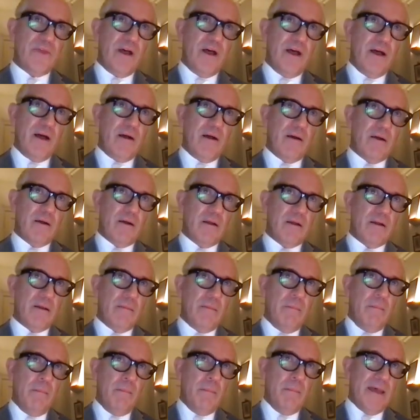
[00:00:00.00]
our
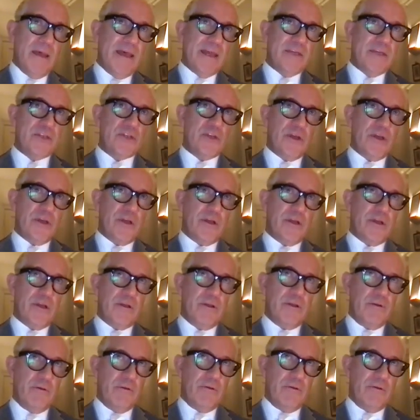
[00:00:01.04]
major